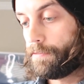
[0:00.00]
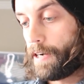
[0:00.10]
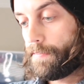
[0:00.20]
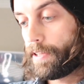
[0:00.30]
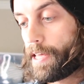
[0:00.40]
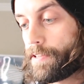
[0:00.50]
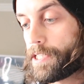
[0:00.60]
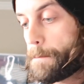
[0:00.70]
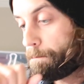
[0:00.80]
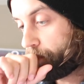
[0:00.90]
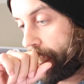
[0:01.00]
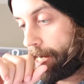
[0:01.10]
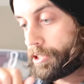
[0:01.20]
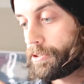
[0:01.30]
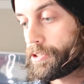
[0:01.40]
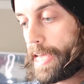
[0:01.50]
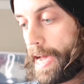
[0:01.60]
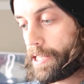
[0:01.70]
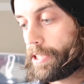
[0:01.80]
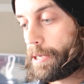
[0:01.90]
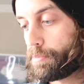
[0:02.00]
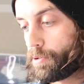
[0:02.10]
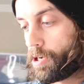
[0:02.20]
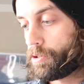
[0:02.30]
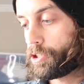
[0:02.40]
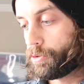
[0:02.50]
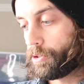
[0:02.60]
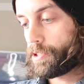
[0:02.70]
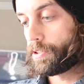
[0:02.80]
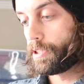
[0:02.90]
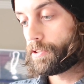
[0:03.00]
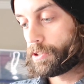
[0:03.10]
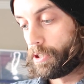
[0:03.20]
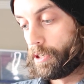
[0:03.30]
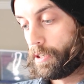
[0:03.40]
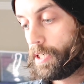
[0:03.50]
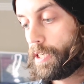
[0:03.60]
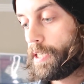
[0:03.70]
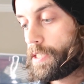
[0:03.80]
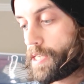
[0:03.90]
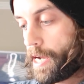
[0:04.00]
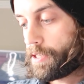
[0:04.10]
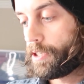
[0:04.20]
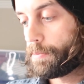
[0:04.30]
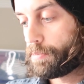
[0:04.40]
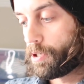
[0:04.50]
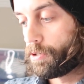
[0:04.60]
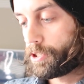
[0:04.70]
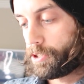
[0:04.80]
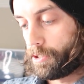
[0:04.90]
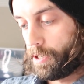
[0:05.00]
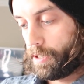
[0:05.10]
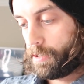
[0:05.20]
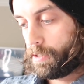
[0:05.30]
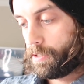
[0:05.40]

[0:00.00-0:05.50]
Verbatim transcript: five eleven Tactical TacLite Pro short sleeve shirt. TacLite Pro shirt.